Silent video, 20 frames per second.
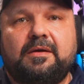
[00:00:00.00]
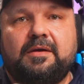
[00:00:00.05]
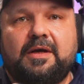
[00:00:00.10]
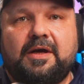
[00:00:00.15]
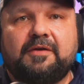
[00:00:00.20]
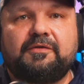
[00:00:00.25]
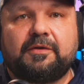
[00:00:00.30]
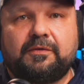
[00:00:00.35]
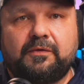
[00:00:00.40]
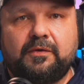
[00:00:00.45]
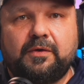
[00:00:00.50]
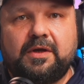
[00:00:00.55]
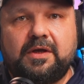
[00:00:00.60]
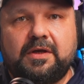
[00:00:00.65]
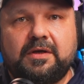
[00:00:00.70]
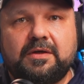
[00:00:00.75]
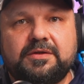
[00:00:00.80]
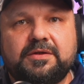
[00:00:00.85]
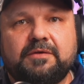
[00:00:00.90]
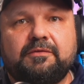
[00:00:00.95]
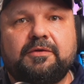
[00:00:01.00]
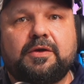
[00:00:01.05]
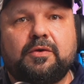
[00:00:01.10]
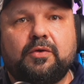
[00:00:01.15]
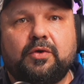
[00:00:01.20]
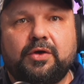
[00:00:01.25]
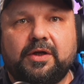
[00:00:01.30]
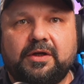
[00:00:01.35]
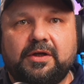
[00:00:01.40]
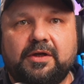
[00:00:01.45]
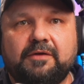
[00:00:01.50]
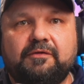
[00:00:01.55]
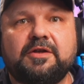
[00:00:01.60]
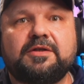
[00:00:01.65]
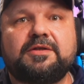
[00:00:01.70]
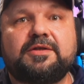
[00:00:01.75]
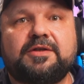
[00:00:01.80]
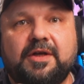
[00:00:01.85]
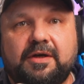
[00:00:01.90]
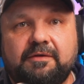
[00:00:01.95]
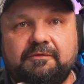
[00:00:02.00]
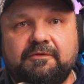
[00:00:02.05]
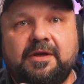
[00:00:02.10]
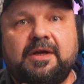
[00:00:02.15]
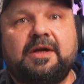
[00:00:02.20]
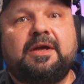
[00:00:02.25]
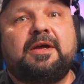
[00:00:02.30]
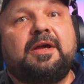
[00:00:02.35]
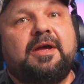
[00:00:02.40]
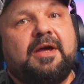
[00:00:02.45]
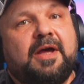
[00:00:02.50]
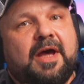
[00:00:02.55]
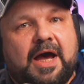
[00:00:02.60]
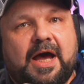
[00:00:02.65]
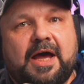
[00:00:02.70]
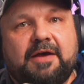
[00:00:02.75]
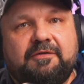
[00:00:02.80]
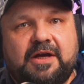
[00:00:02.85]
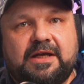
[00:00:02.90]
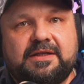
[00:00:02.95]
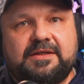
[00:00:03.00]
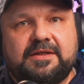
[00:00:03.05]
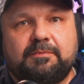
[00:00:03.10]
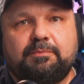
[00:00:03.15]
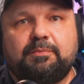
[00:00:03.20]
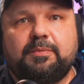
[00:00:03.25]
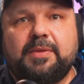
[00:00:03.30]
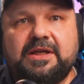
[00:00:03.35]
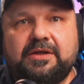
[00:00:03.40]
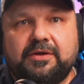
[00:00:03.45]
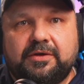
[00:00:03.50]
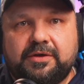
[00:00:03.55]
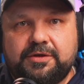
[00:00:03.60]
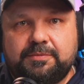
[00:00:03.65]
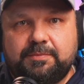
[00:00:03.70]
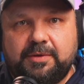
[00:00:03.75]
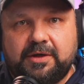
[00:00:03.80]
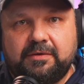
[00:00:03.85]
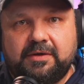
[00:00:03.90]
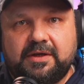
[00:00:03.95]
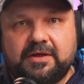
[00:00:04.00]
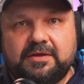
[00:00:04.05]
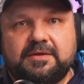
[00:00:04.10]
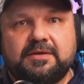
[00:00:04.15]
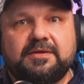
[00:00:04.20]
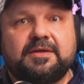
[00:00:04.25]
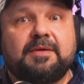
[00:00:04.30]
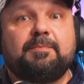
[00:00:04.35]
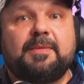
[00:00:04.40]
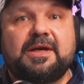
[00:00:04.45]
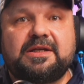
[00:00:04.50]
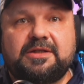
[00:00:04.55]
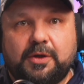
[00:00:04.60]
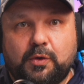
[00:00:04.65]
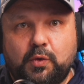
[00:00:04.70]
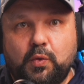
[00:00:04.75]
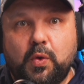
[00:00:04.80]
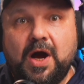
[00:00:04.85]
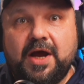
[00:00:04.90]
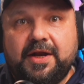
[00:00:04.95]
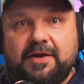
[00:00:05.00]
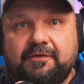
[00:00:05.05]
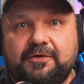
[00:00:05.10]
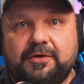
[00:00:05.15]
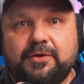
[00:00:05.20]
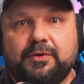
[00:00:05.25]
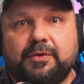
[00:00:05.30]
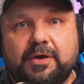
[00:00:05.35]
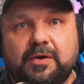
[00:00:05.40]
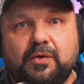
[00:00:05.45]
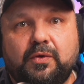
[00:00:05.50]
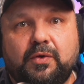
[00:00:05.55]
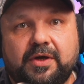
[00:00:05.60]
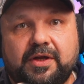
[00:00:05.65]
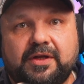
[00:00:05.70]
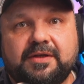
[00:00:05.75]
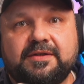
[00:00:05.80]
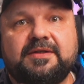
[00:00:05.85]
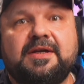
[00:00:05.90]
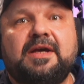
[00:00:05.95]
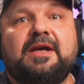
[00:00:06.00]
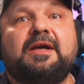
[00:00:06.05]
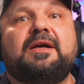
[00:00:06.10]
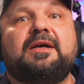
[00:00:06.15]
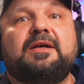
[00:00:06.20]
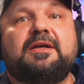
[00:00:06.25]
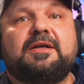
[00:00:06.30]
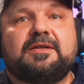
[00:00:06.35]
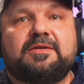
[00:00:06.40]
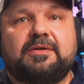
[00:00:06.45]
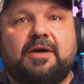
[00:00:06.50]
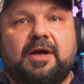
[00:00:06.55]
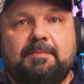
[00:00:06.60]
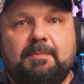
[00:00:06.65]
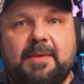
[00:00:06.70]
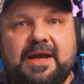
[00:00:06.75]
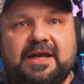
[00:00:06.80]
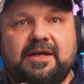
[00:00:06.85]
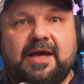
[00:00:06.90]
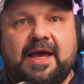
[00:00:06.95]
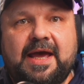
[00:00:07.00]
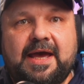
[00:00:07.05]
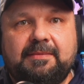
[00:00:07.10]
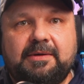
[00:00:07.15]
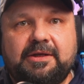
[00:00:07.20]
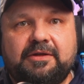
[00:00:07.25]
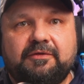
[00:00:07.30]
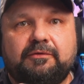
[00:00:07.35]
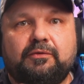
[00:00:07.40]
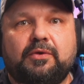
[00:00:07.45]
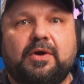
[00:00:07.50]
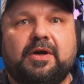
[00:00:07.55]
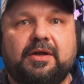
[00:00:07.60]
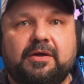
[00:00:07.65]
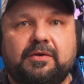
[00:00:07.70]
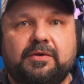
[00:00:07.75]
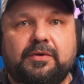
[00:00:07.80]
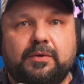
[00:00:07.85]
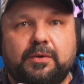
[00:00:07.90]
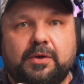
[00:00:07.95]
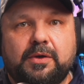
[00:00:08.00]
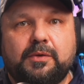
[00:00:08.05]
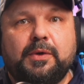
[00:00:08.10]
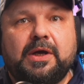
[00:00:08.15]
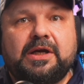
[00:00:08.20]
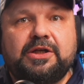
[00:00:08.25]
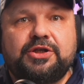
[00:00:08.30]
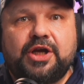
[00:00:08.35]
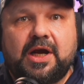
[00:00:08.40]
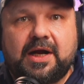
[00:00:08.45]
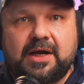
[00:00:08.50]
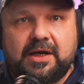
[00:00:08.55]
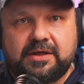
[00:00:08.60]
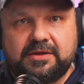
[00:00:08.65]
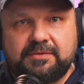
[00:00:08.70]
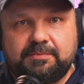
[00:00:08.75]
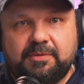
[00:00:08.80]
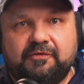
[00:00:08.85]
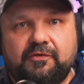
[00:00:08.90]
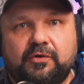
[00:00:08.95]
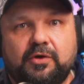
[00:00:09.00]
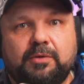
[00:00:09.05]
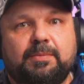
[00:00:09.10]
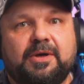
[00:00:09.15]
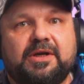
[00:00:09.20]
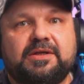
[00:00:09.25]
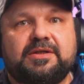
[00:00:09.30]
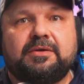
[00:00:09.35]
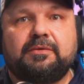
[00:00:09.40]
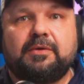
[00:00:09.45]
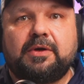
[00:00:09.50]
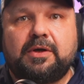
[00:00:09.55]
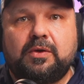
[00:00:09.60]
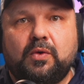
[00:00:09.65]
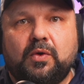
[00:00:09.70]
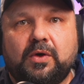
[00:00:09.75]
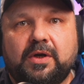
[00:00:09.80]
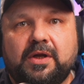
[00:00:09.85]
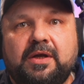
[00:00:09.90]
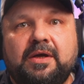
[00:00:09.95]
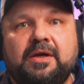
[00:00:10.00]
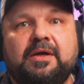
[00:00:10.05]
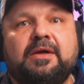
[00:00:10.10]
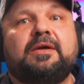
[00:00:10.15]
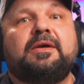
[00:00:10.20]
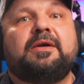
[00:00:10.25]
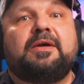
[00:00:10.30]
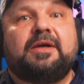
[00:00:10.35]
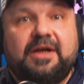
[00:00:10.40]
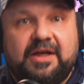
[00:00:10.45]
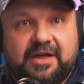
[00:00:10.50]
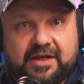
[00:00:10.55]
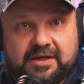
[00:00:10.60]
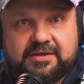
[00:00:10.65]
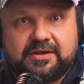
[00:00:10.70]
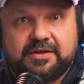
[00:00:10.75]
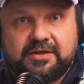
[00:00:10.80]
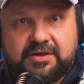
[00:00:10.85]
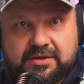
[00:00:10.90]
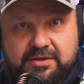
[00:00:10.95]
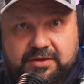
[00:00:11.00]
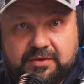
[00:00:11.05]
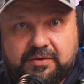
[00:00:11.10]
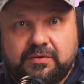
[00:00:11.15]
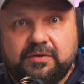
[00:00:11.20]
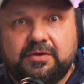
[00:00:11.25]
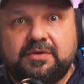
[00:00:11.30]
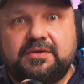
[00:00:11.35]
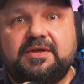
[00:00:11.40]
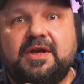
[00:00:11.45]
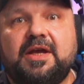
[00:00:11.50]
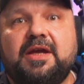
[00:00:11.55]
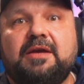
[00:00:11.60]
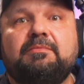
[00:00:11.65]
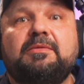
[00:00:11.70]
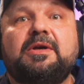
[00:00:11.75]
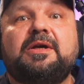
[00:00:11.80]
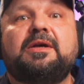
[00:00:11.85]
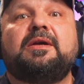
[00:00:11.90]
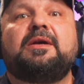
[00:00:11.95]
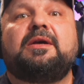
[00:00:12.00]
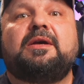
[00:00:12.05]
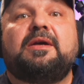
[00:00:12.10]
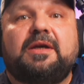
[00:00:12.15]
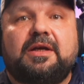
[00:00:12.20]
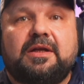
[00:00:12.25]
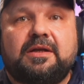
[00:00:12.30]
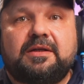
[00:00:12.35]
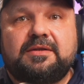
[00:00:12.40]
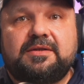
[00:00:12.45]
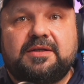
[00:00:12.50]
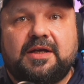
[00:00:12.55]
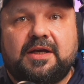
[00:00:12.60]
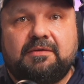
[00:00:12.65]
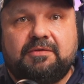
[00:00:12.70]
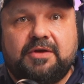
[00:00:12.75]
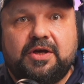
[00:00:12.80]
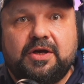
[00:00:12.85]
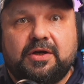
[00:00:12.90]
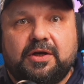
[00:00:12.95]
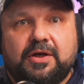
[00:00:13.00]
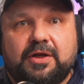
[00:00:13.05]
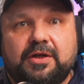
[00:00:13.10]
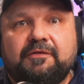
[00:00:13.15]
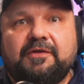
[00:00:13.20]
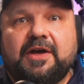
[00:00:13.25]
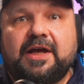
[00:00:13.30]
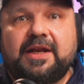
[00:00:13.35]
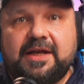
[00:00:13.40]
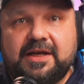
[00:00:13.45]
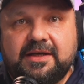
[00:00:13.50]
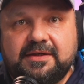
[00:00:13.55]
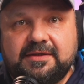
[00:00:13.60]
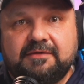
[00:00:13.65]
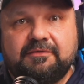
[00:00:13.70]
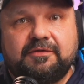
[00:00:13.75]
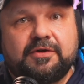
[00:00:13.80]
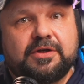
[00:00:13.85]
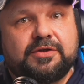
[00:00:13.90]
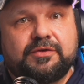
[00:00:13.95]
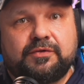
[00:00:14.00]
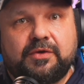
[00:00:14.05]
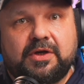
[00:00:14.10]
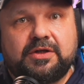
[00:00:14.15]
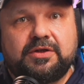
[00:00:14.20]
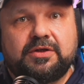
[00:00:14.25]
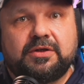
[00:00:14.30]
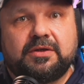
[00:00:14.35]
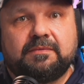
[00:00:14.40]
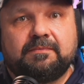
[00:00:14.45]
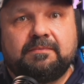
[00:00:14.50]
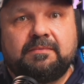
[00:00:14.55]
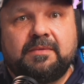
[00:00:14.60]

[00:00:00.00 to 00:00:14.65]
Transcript: After 3 years of recording different stuff, I've had some bitter experiences and messed up quite a few recordings, so I made a habit of running through a quick checklist before pressing record, and I suggest you do the same. It'll save you a lot of headaches and frustration.